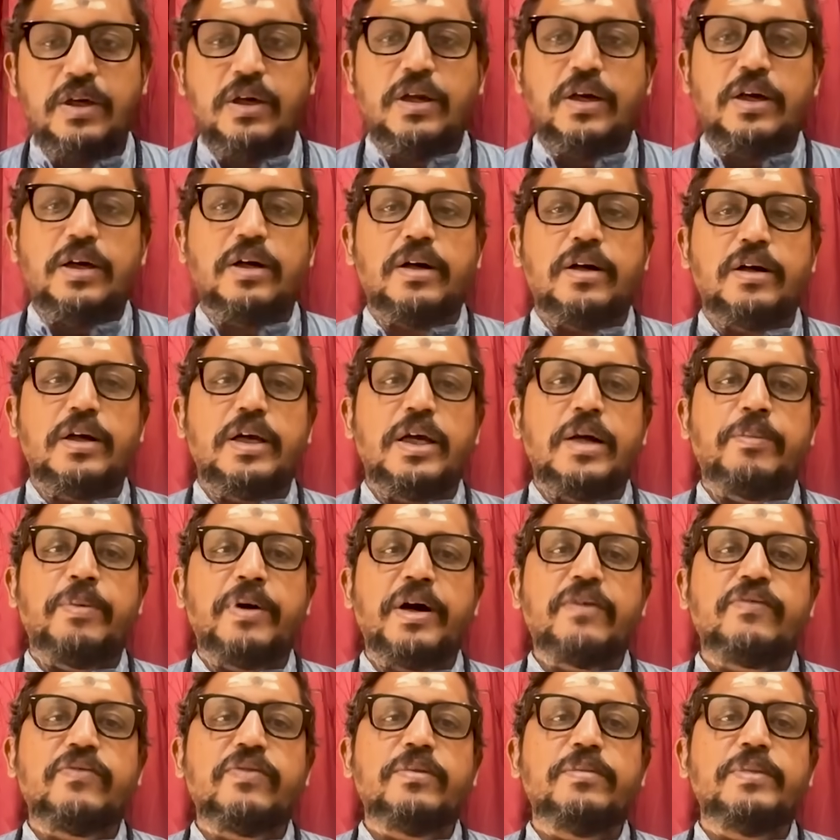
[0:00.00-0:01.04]

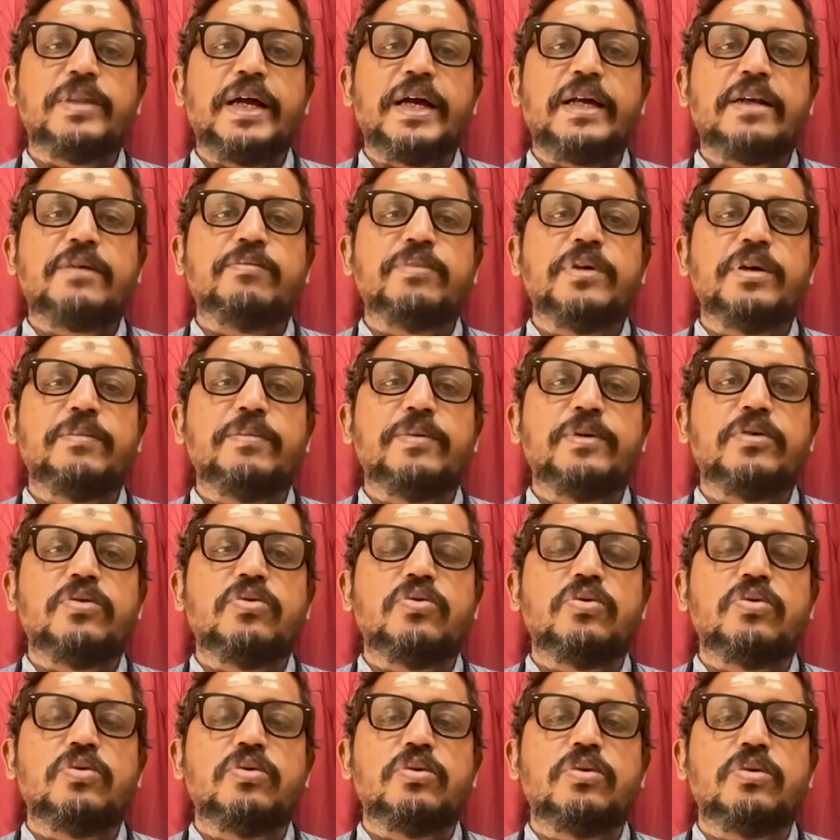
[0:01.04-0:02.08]
Apart from that, people
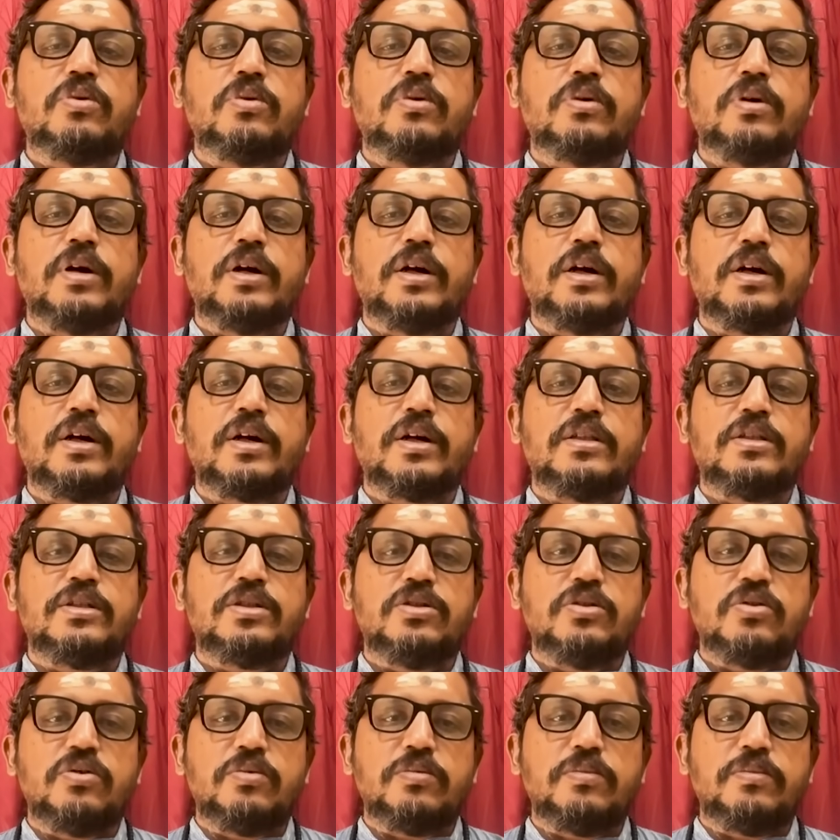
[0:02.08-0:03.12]
who
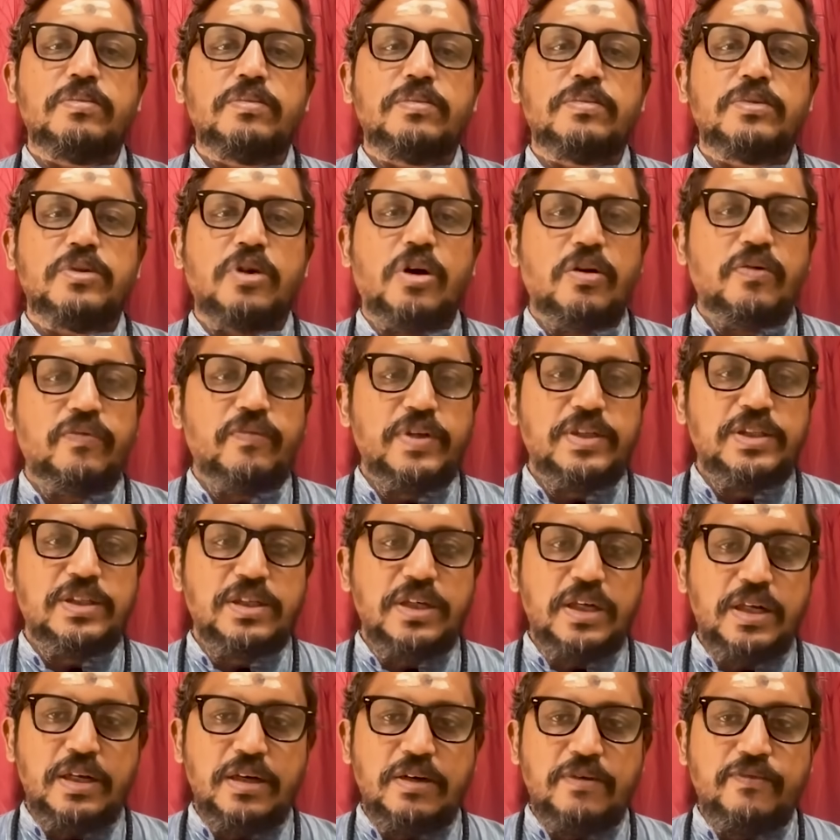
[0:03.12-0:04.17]
consume
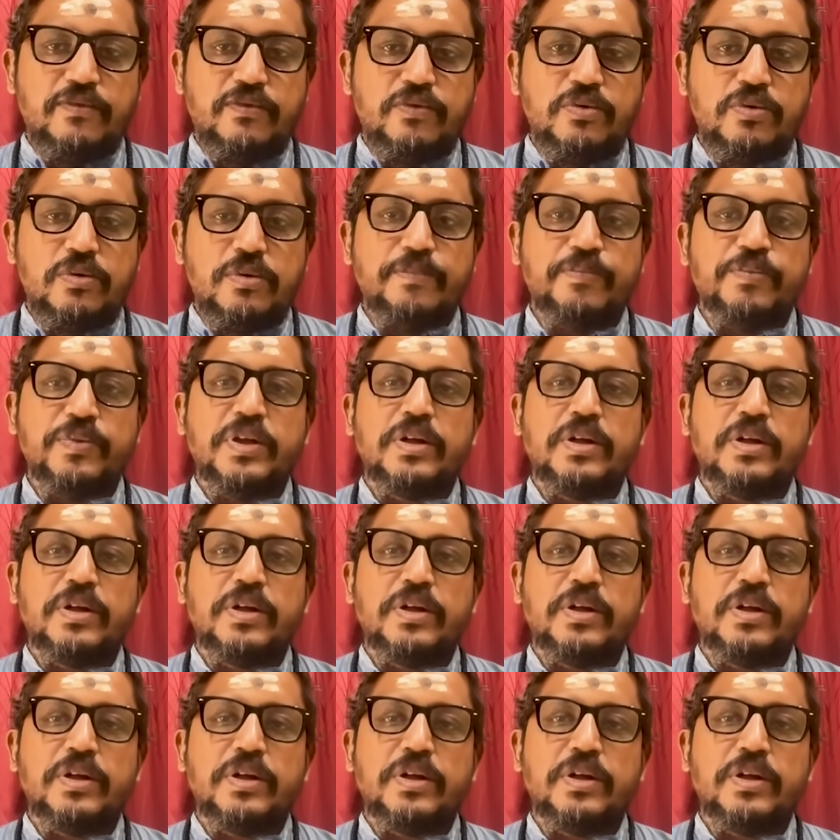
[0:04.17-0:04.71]
non-vegetarian food,